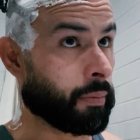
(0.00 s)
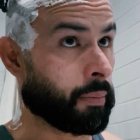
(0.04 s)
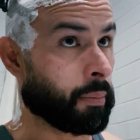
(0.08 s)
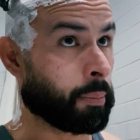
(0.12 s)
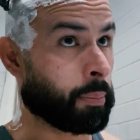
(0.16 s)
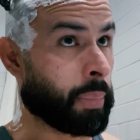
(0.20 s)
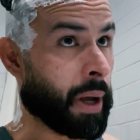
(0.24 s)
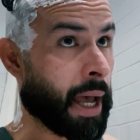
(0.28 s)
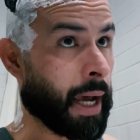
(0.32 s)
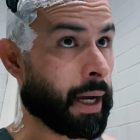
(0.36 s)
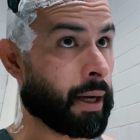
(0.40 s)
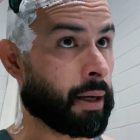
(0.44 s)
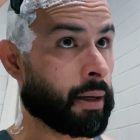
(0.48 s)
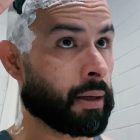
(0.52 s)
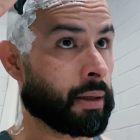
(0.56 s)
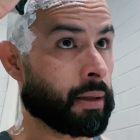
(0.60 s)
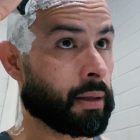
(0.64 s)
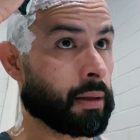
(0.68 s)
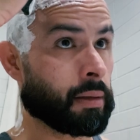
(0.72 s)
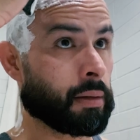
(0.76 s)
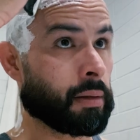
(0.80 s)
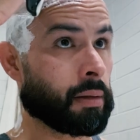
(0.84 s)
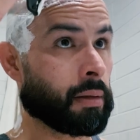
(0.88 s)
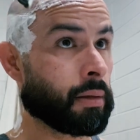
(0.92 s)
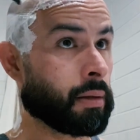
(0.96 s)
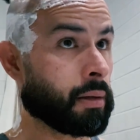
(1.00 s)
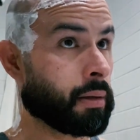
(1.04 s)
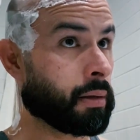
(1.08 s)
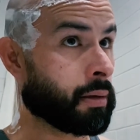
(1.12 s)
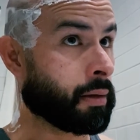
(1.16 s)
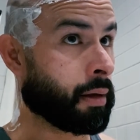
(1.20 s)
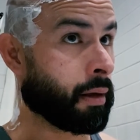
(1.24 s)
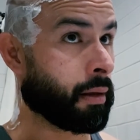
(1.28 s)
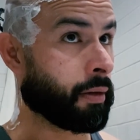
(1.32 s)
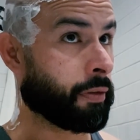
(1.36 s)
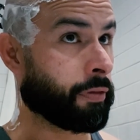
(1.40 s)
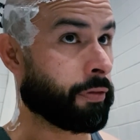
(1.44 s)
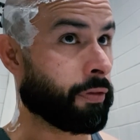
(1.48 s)
back
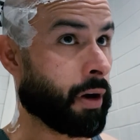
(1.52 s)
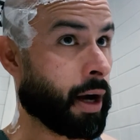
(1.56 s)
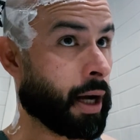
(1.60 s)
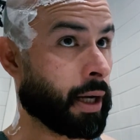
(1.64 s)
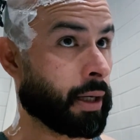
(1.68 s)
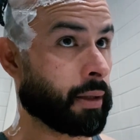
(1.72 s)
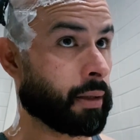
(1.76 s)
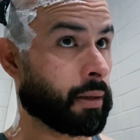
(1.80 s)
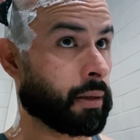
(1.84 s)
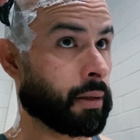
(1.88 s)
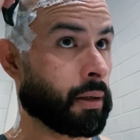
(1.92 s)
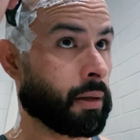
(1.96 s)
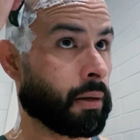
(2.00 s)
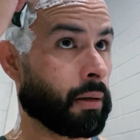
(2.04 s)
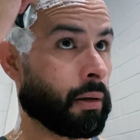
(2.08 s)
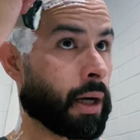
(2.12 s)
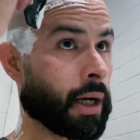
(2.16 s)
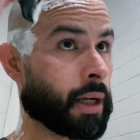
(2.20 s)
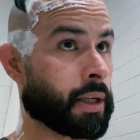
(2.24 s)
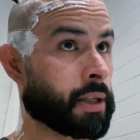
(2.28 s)
to the front, like